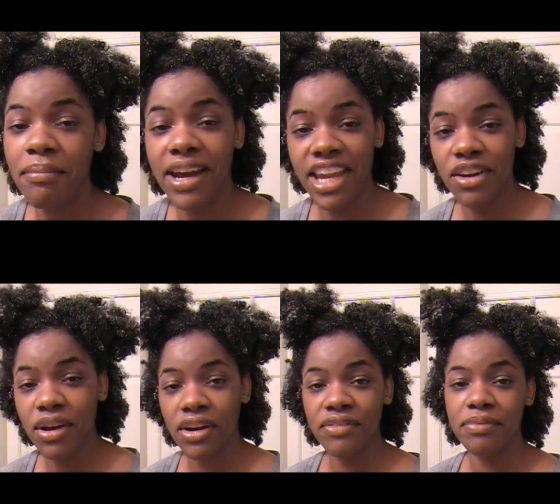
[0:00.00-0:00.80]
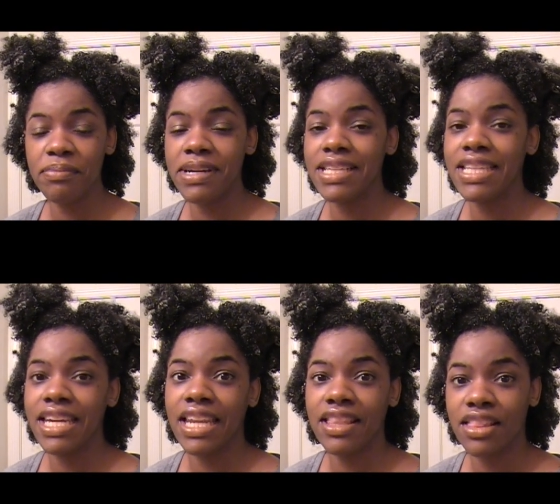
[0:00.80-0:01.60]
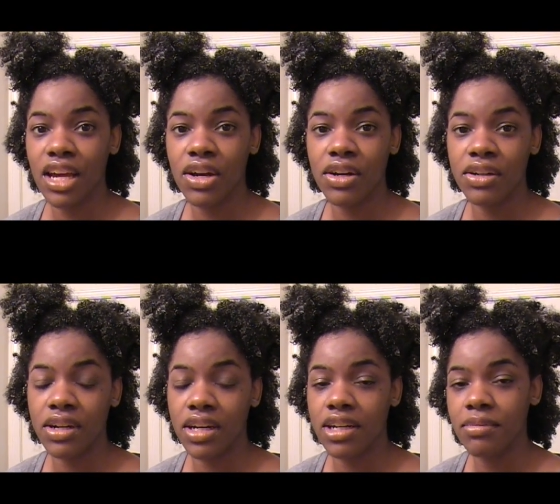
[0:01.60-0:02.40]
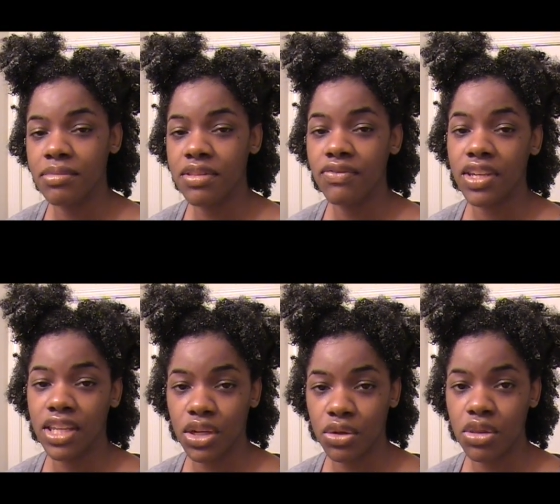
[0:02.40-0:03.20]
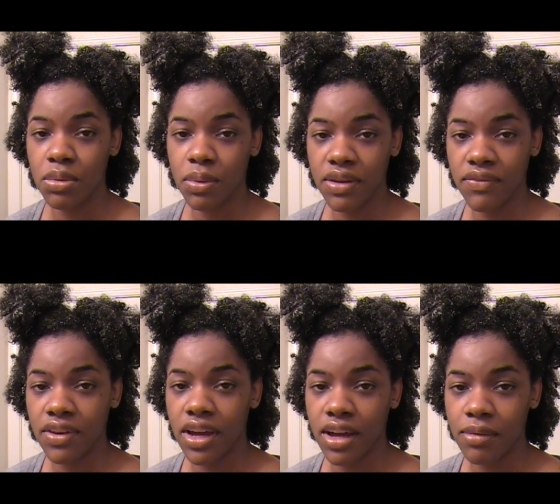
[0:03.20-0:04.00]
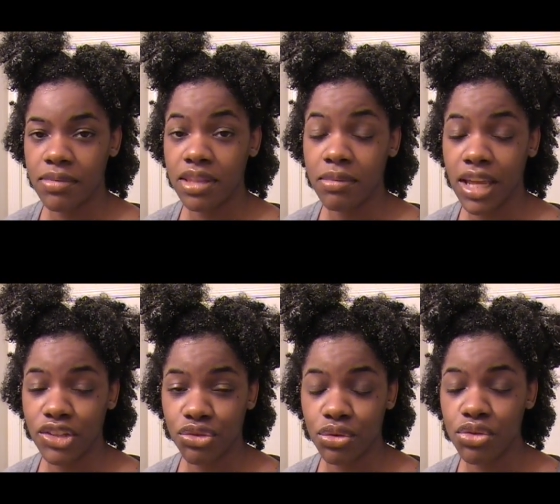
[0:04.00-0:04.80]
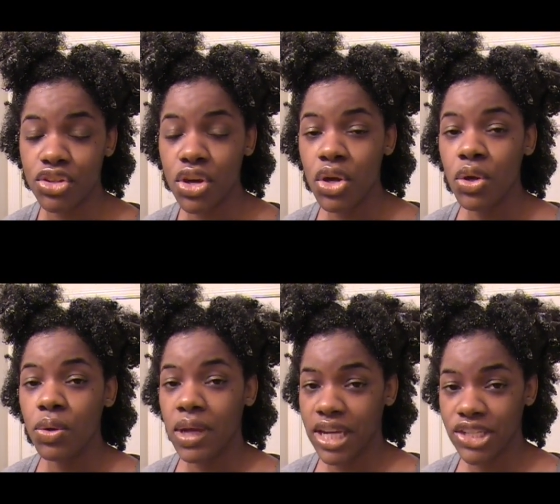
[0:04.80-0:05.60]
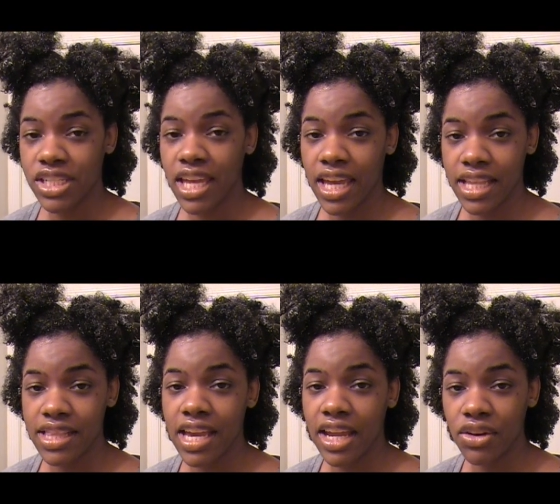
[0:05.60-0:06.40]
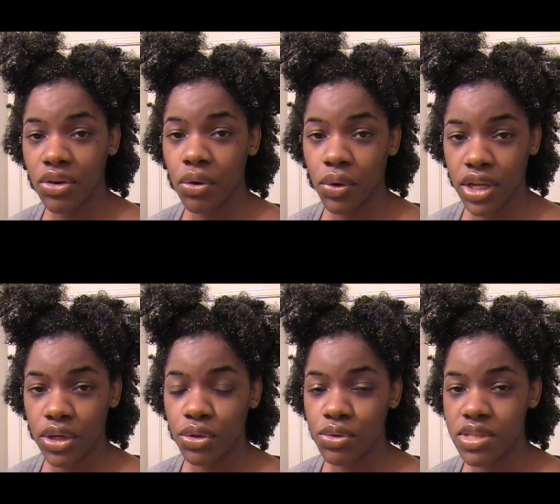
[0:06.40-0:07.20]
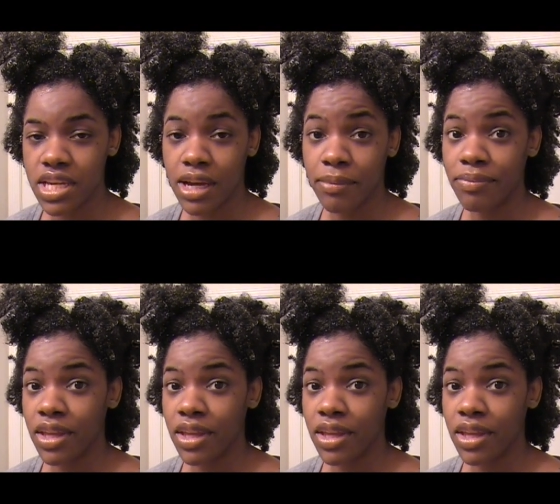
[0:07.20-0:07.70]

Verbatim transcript: my hair off. But then I saw um, some videos with um, the naturals who actually had tighter coils um,